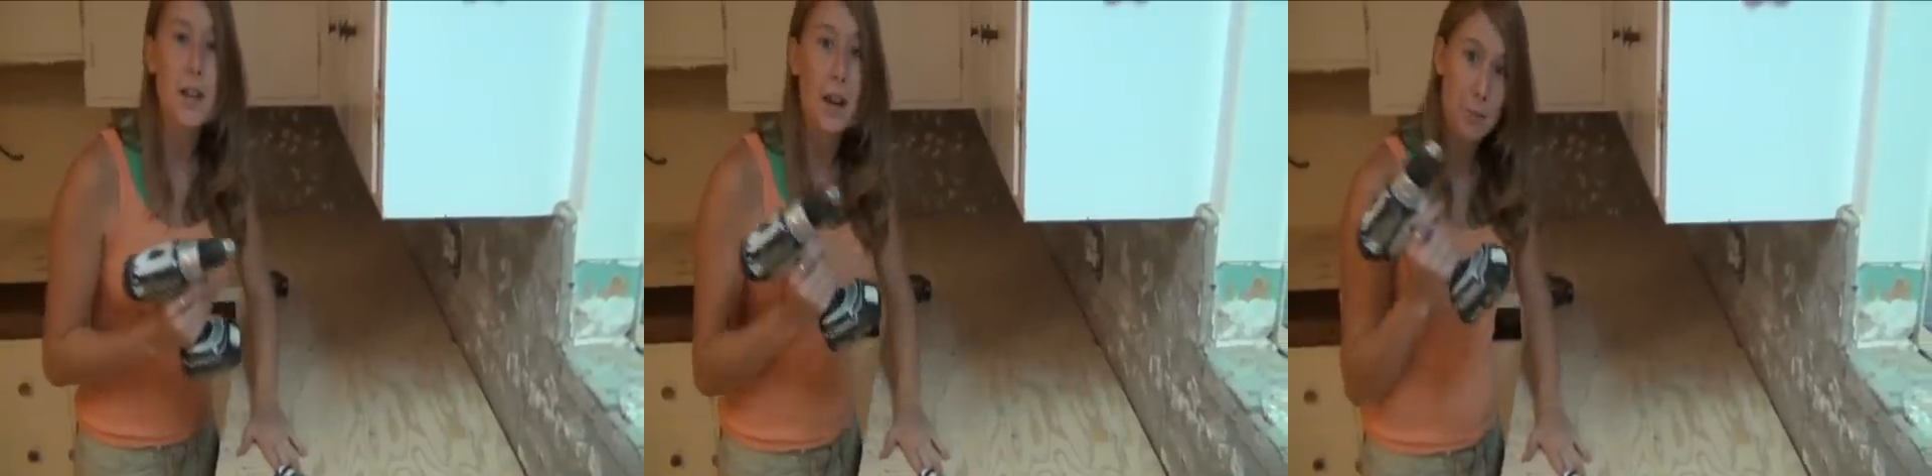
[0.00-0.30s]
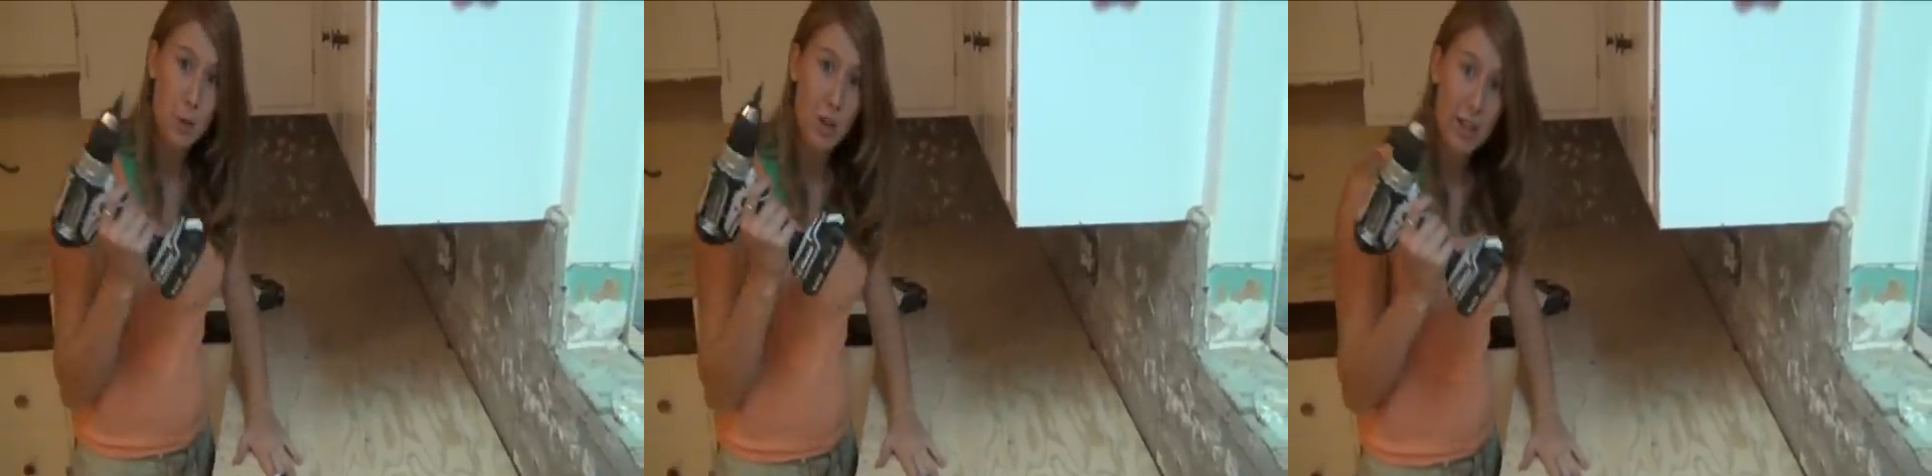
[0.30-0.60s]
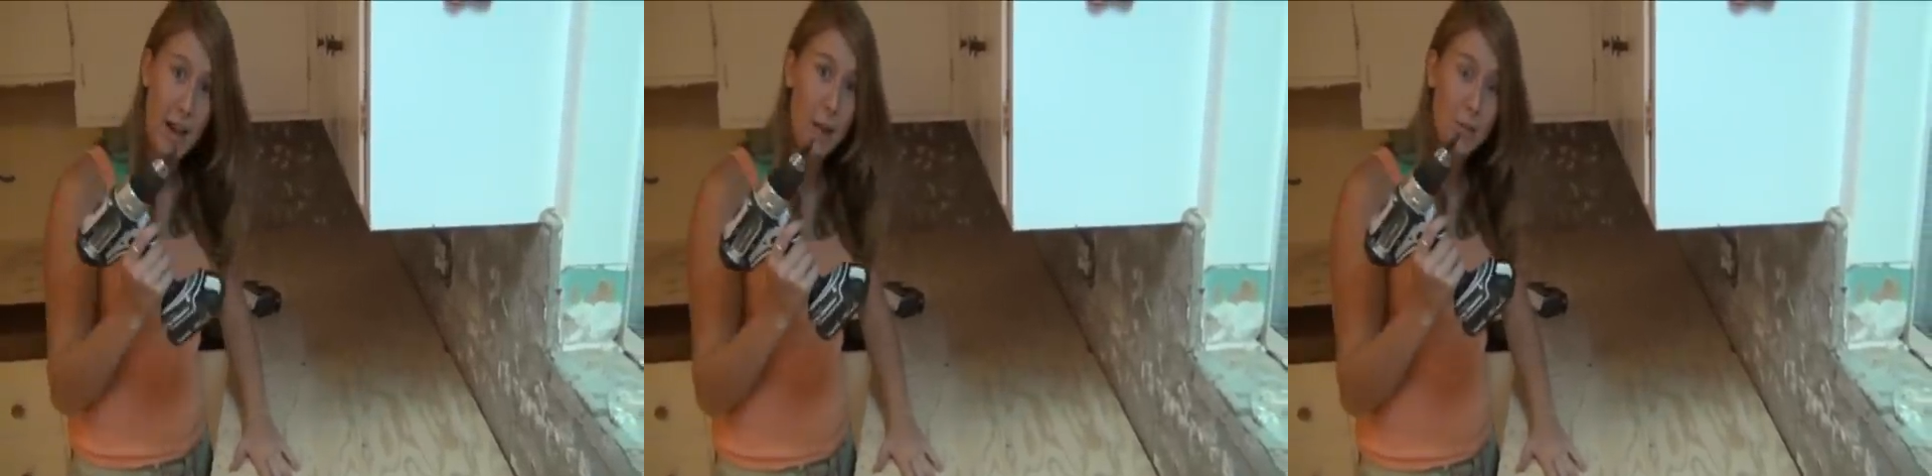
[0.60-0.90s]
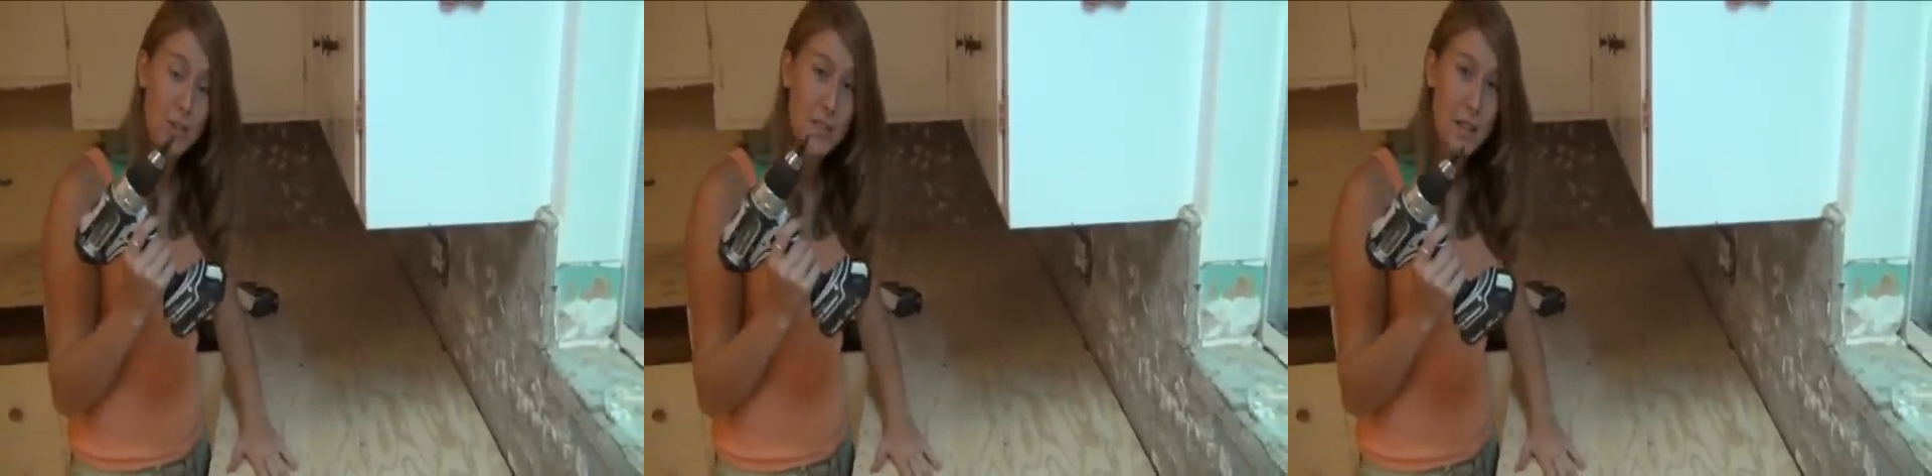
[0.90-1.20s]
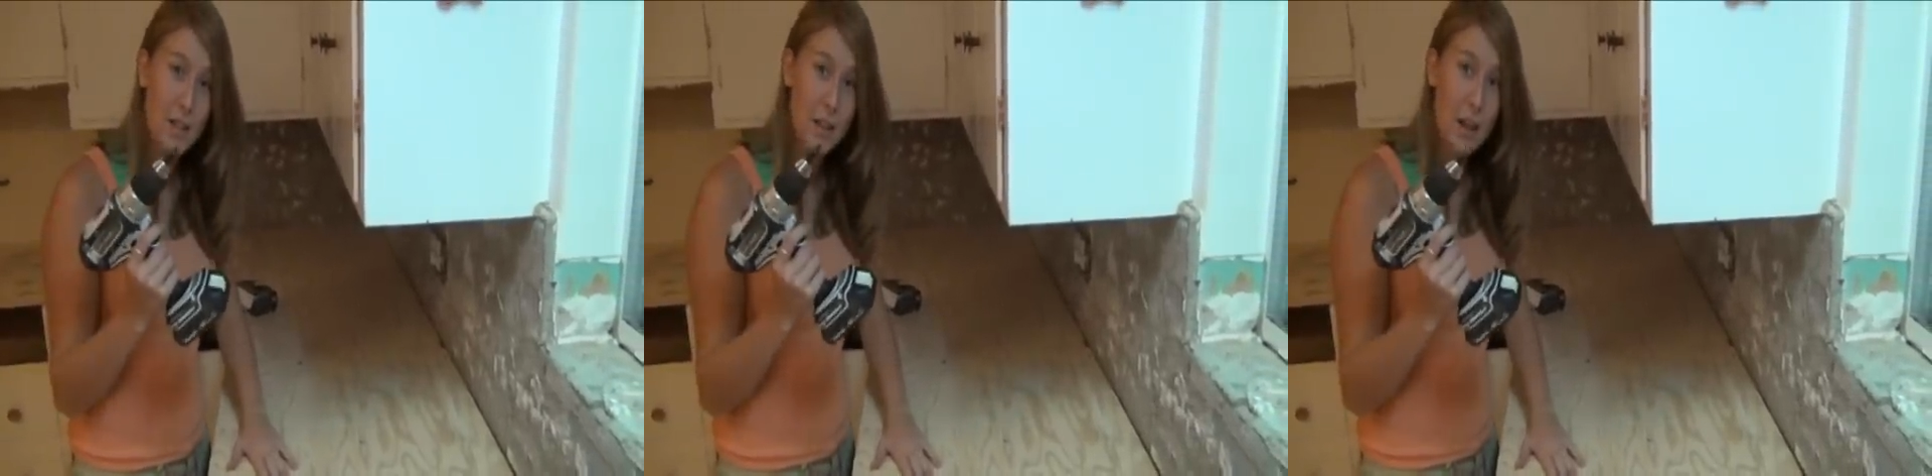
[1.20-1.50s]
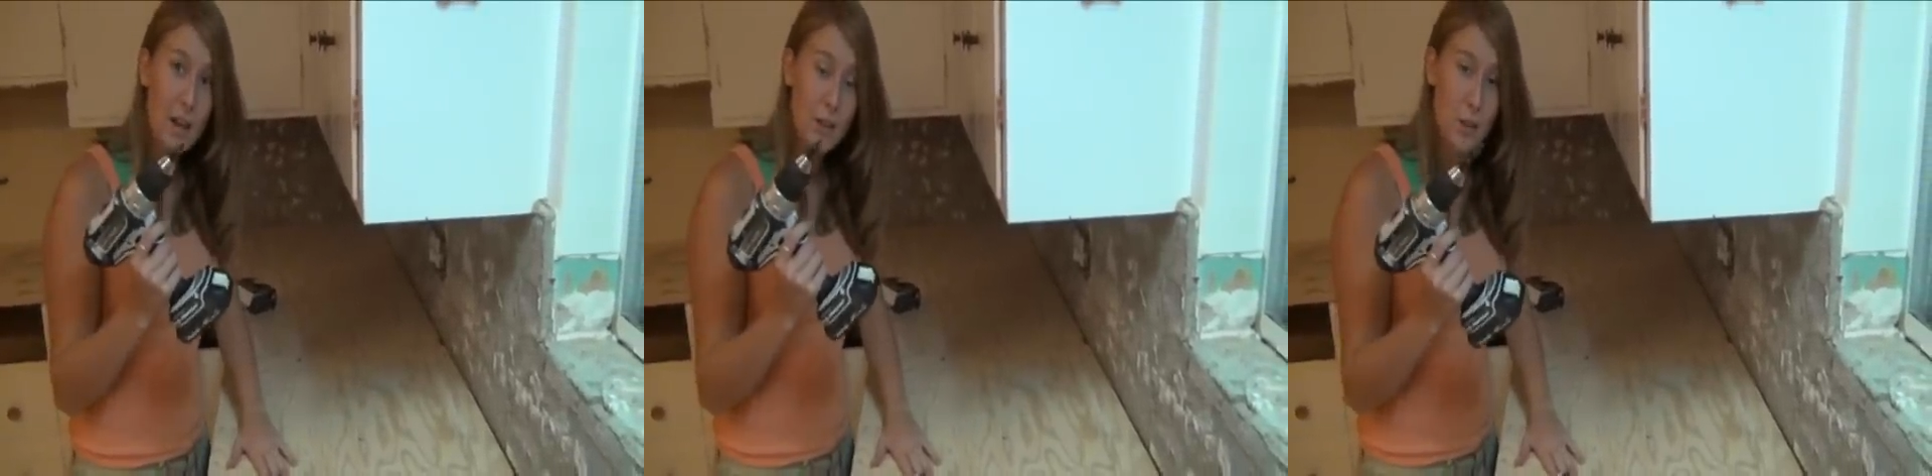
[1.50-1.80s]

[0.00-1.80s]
and I'm going to countersink the